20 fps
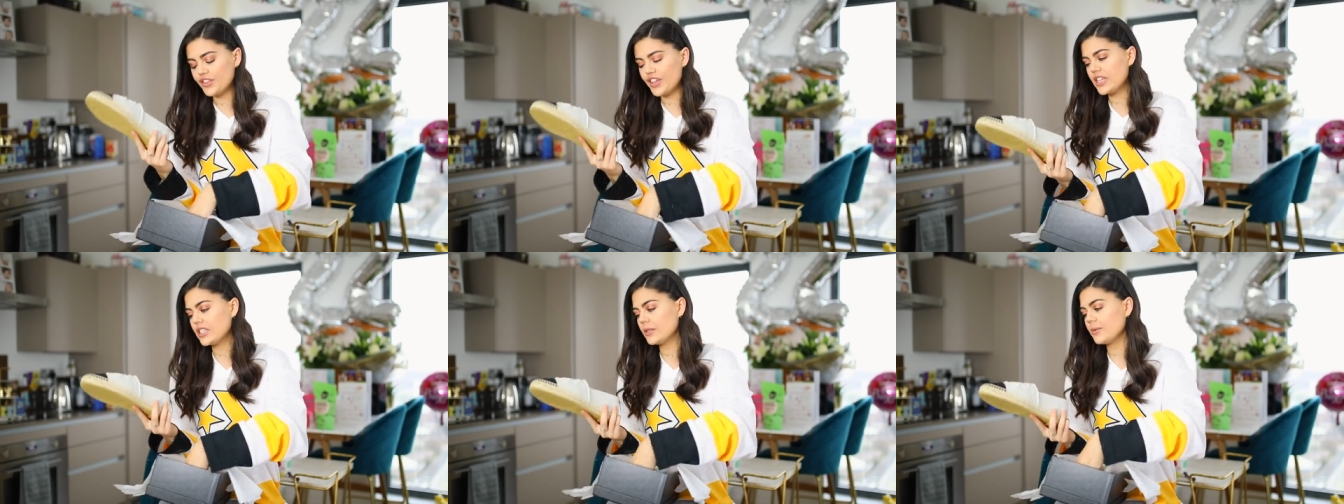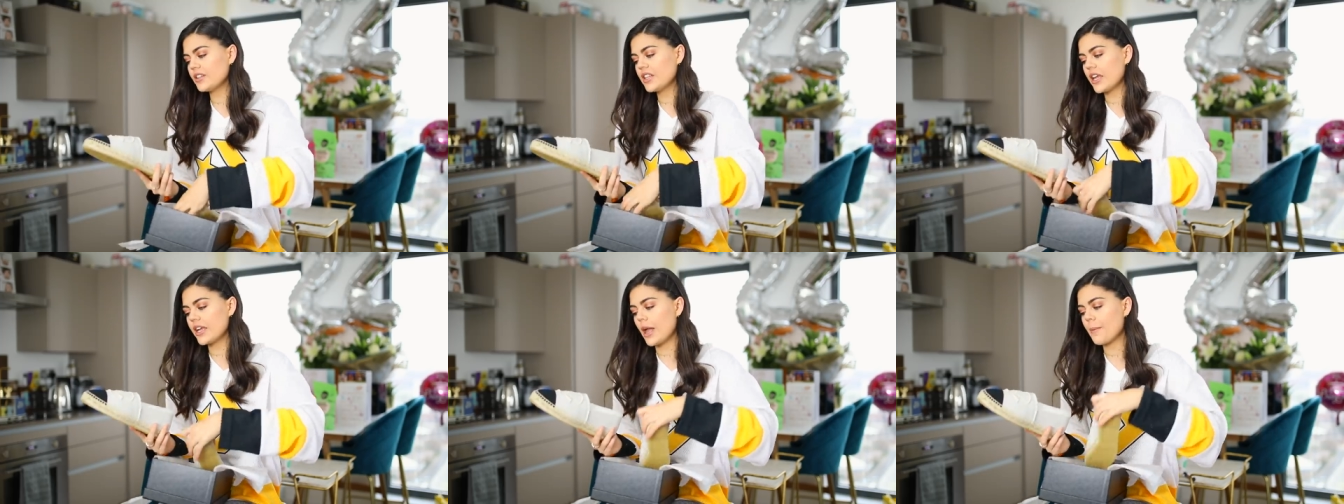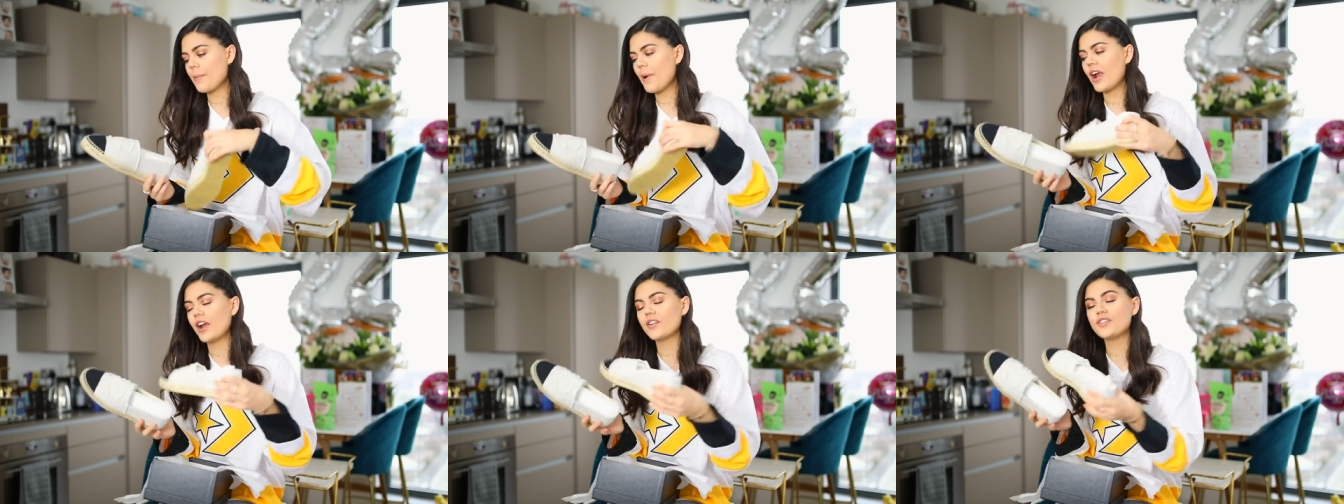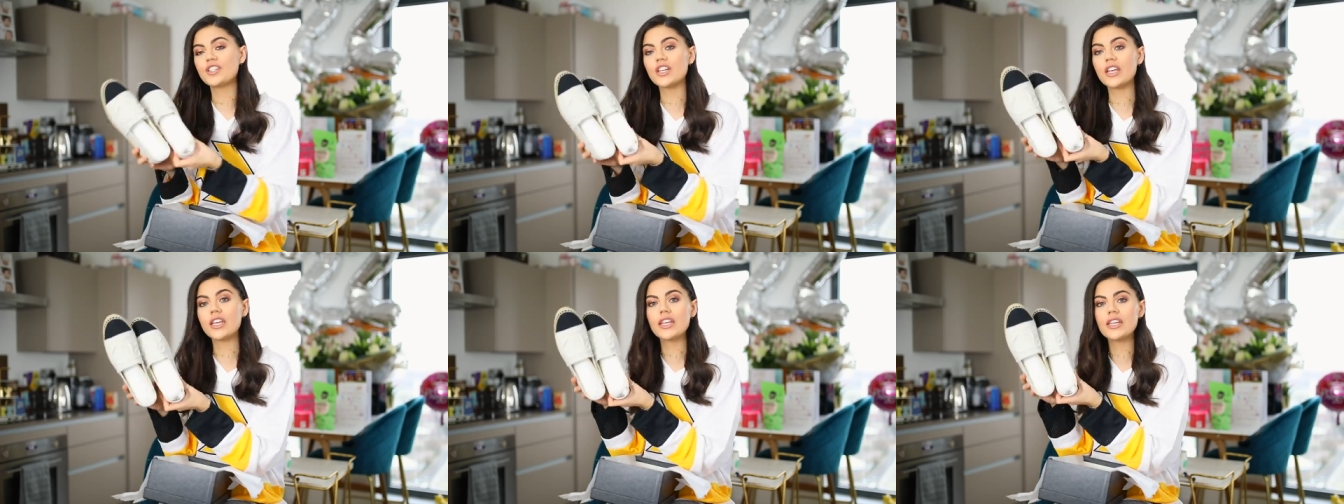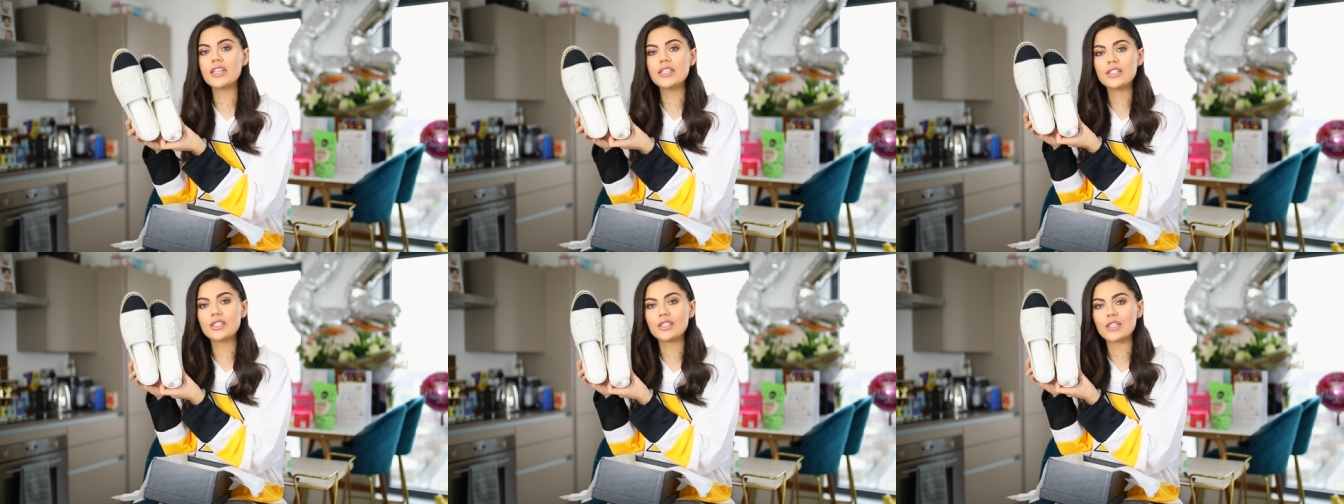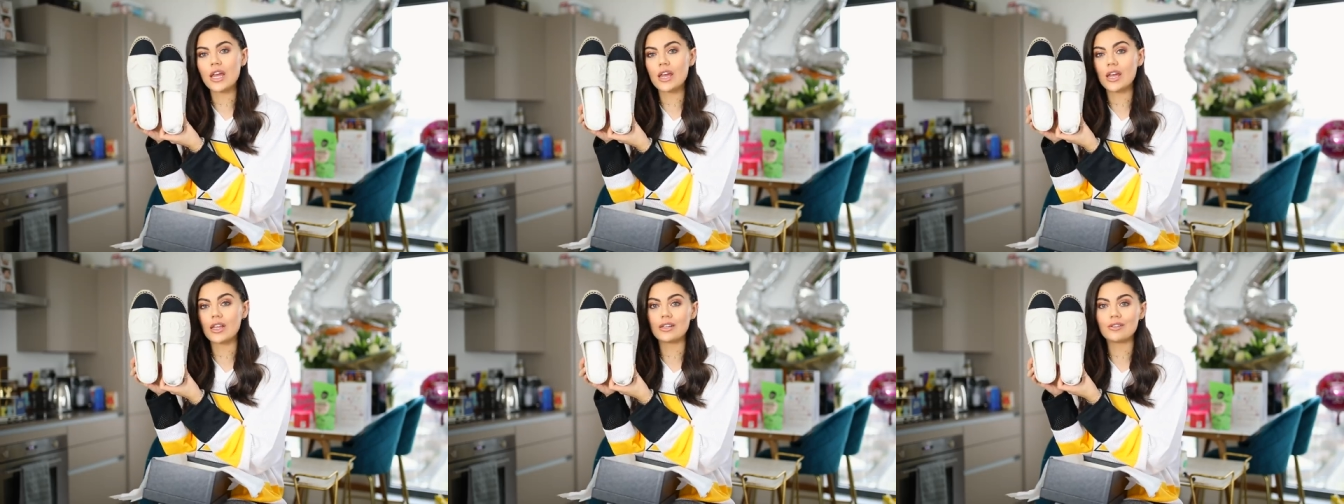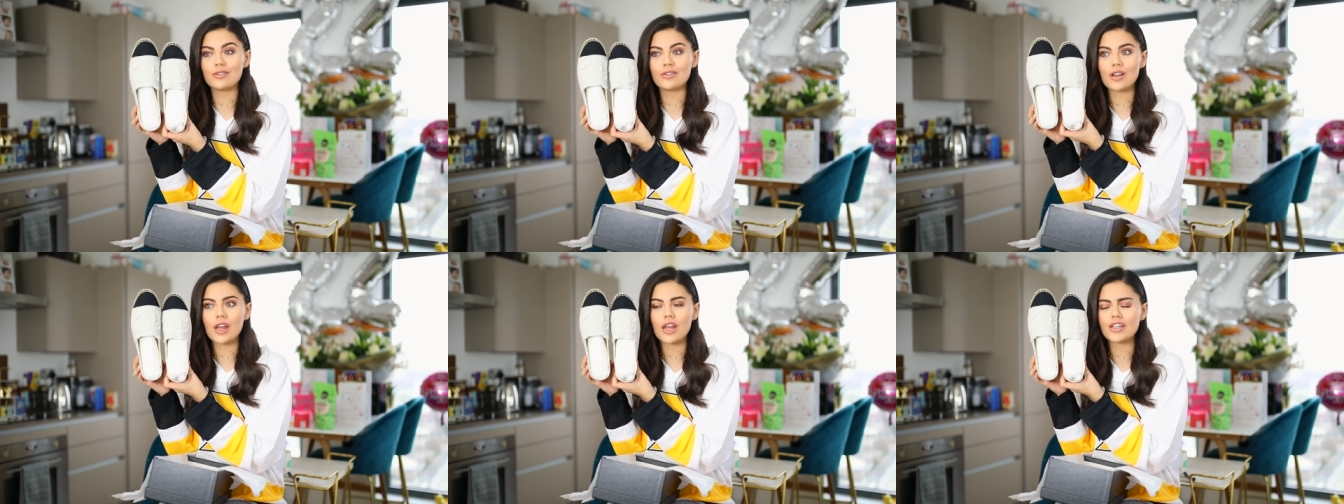This is like a pair of jeans
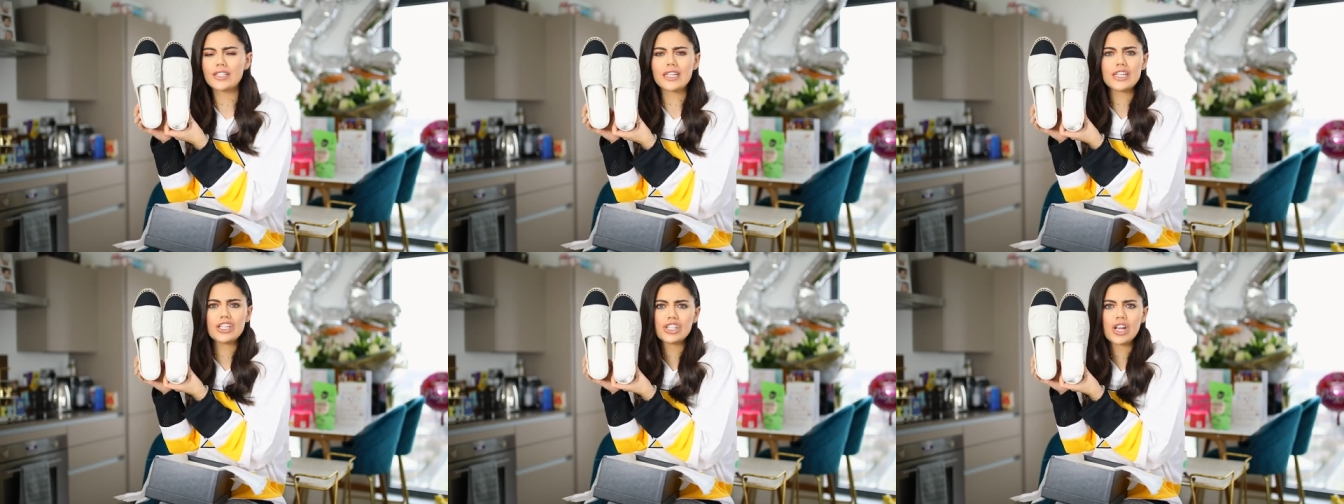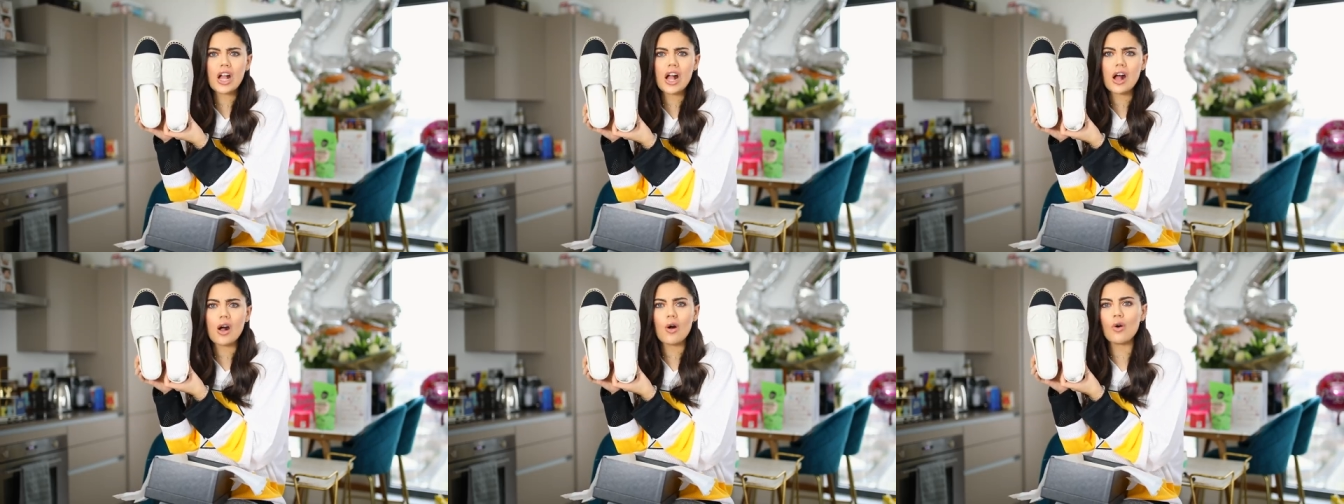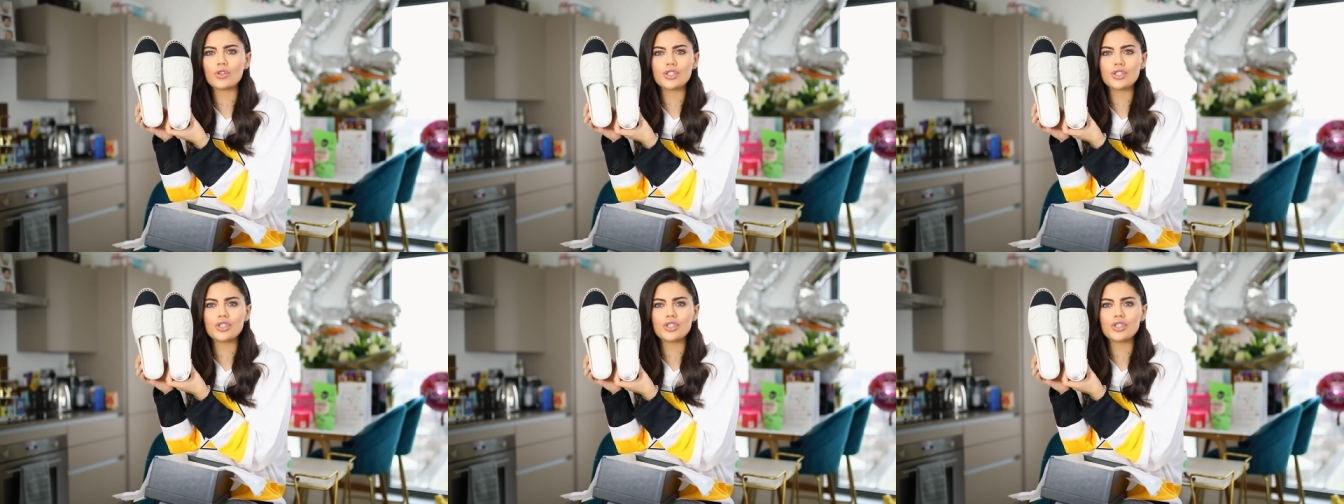and a t-shirt,